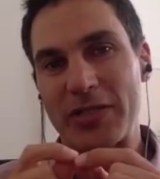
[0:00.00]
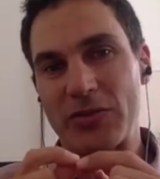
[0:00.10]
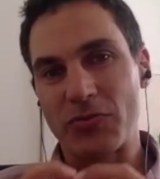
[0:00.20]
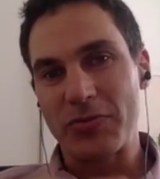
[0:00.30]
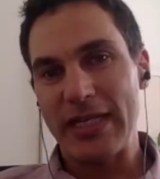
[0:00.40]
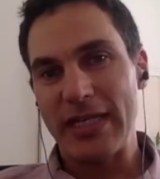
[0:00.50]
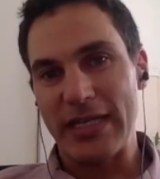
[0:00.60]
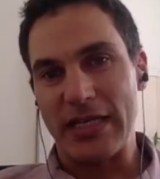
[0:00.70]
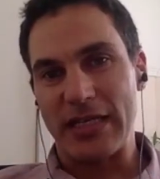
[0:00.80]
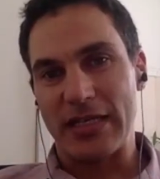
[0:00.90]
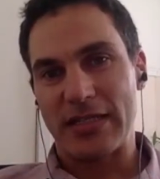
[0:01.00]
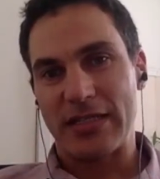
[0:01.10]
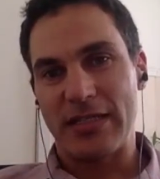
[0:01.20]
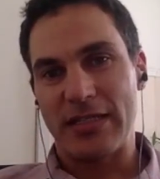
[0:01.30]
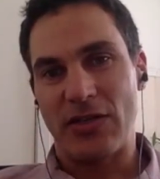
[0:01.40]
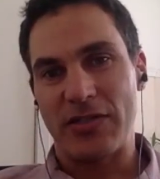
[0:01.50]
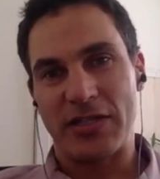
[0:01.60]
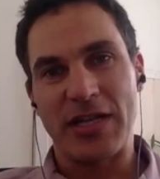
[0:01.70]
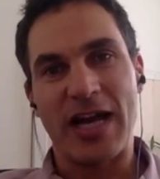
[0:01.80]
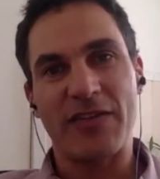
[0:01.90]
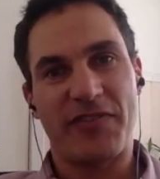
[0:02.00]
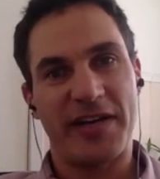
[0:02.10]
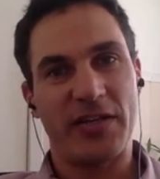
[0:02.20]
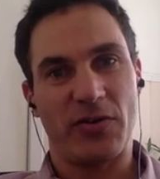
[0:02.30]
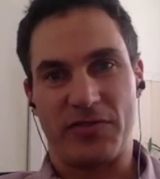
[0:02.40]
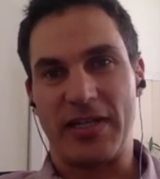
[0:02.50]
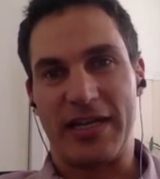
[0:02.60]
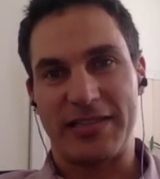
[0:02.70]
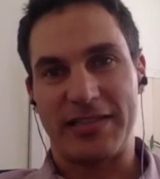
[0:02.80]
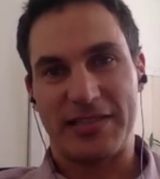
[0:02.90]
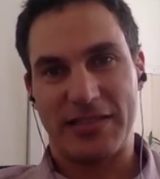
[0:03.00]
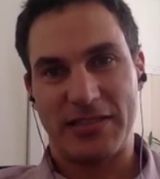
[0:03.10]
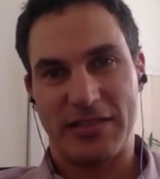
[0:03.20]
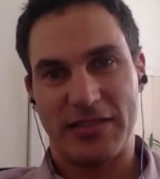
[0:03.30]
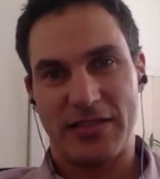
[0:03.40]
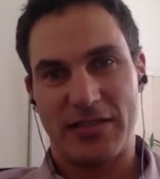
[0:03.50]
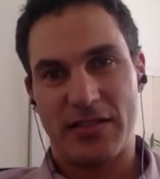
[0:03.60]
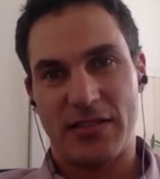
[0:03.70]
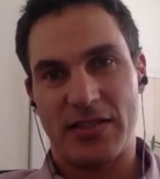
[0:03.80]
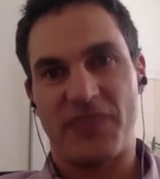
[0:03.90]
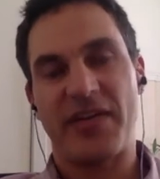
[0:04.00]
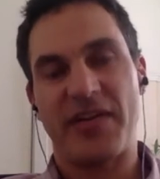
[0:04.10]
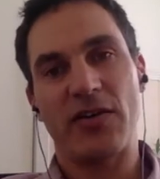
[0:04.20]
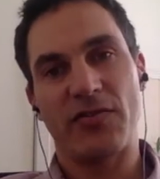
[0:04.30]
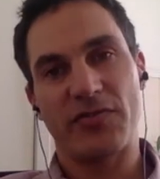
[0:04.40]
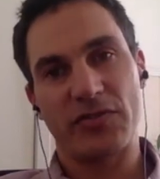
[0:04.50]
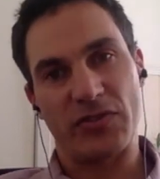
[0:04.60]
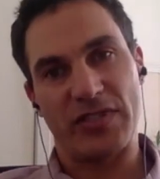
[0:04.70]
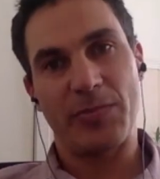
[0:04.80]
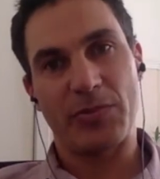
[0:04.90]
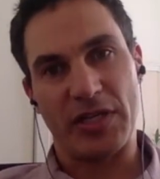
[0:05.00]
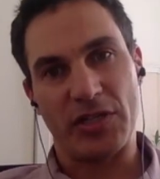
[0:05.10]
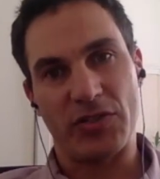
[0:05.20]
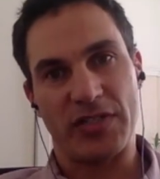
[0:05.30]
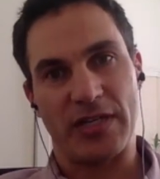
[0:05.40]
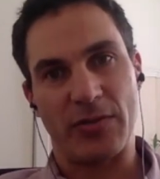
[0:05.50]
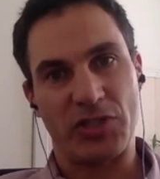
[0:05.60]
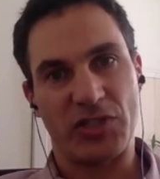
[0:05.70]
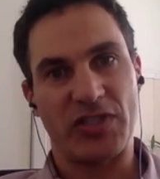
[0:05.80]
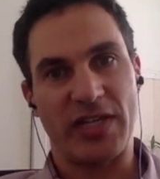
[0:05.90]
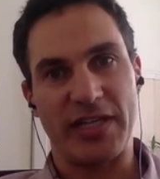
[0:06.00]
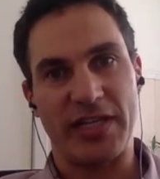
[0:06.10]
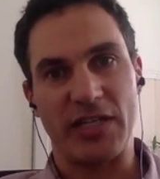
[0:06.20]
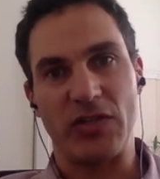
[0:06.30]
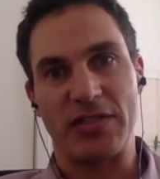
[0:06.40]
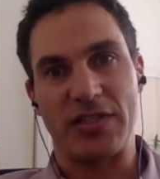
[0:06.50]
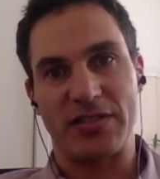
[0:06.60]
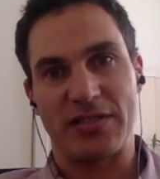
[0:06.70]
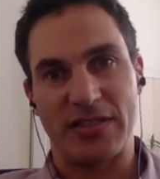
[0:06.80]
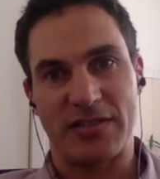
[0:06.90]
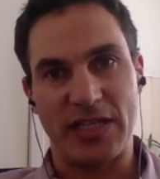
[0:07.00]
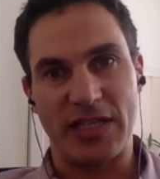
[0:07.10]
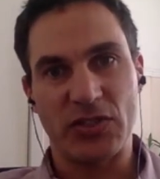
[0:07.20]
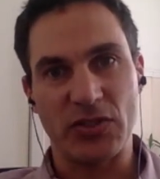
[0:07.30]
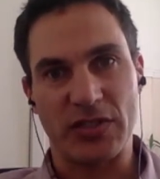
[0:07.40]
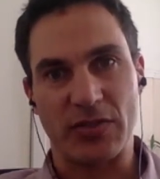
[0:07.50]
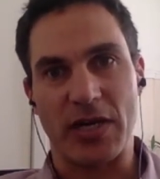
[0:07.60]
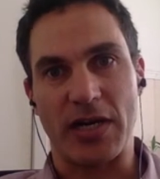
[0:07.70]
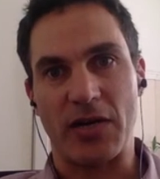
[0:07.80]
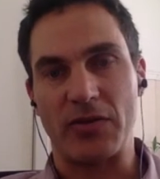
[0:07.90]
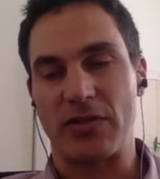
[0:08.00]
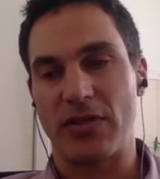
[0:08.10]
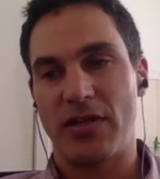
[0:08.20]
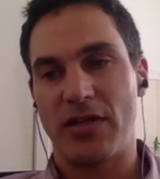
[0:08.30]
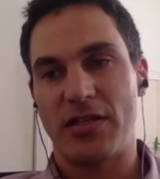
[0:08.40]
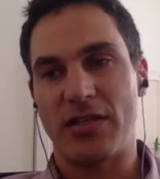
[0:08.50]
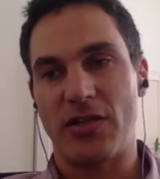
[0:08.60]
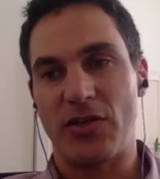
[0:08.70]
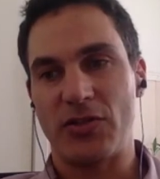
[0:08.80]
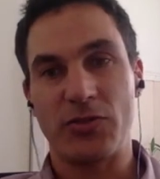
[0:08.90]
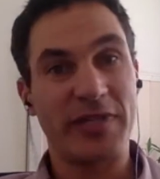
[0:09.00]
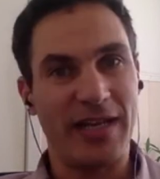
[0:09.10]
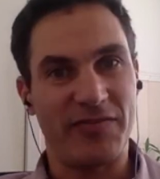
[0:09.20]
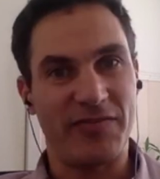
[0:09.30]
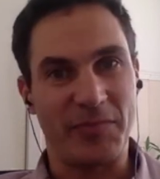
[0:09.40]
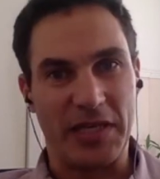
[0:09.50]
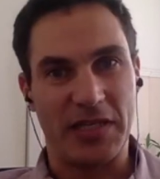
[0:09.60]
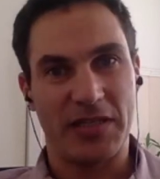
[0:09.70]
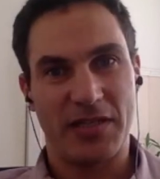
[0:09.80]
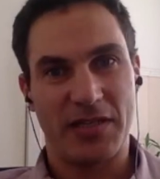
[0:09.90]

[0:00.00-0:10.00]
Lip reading: But really, they're not fighting over that. They're fighting over those deeper issues that I was just telling you, these issues around, do you really love me?